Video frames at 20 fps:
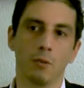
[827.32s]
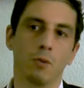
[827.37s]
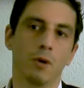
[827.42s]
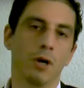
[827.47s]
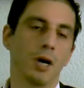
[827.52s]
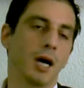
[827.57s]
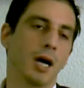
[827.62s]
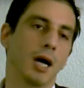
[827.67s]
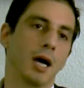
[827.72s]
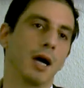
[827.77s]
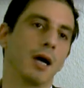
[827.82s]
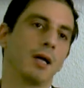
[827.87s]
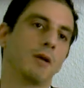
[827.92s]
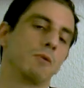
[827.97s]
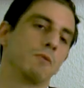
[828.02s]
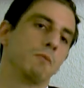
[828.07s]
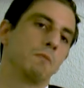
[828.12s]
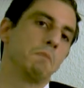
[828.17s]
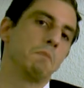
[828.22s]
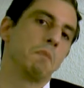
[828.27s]
well, I
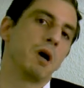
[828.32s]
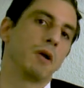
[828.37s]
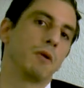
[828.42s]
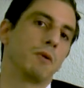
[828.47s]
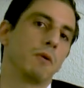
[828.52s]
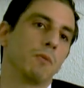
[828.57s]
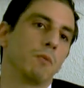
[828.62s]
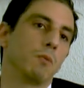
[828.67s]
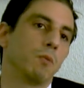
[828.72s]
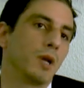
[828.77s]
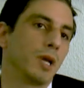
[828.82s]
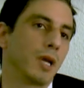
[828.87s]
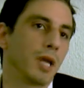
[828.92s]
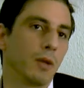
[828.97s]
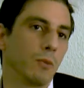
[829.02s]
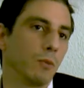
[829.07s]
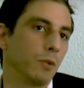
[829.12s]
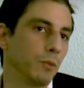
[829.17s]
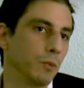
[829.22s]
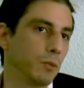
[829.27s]
don't, I don't, we
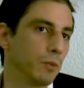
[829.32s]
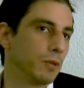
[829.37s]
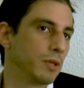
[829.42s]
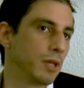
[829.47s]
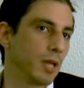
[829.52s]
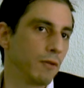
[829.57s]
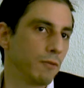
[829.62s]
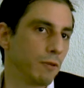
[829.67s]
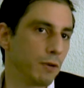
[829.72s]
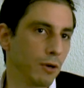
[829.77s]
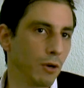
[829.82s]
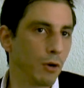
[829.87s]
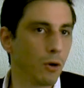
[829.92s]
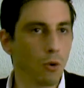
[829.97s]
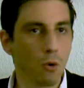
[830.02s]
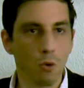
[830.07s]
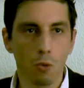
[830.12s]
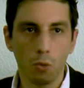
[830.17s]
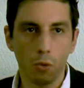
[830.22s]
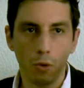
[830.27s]
can, we will never
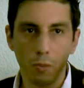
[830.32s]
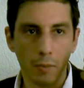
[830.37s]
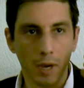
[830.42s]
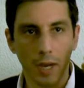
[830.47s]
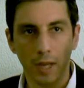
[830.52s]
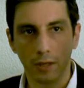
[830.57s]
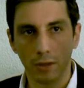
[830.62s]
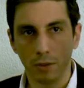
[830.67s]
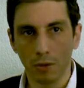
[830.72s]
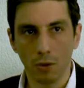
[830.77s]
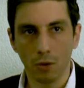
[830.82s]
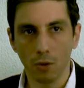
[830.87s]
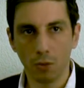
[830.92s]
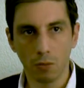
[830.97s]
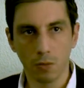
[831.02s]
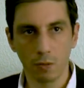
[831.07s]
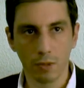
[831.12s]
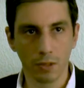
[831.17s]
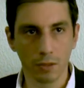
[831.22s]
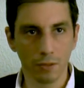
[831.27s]
know. We might
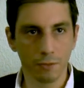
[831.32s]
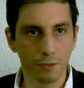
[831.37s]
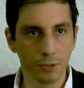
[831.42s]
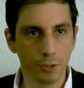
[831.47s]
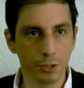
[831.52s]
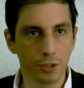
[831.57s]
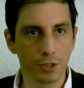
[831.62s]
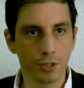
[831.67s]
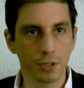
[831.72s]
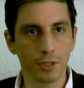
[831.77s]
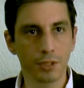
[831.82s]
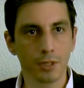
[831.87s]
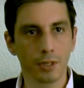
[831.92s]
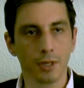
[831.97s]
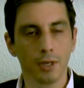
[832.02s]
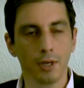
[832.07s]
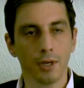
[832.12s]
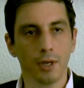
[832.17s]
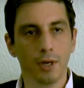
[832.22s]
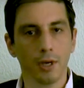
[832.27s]
know in the future.
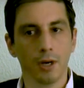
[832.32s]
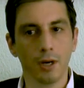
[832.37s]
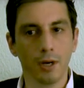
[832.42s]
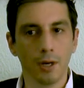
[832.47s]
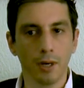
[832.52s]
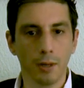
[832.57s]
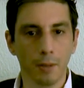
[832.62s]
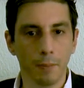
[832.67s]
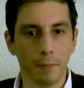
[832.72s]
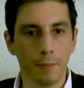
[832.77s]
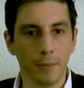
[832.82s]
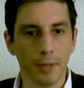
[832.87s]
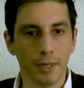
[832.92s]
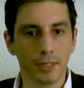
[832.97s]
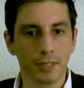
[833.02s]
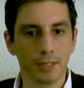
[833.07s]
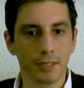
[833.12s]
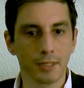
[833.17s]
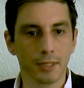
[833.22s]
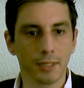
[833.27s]
Uh,
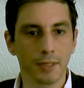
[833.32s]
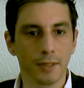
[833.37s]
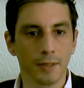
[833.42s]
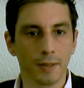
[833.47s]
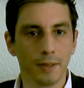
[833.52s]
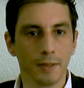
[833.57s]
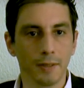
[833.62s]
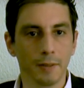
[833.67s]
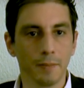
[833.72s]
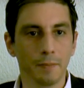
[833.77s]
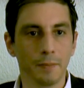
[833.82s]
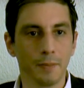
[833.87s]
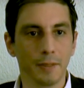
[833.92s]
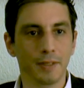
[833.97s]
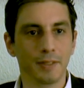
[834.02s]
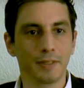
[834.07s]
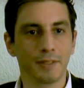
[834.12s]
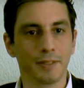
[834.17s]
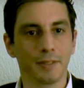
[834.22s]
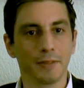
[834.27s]
but, uh,
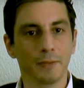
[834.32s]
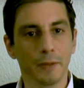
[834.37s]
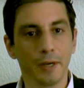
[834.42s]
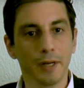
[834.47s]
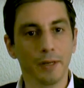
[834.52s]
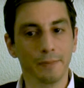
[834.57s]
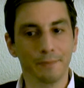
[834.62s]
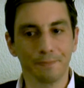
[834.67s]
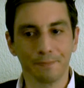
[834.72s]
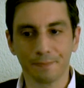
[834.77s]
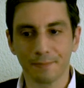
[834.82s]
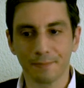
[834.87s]
but, uh, well,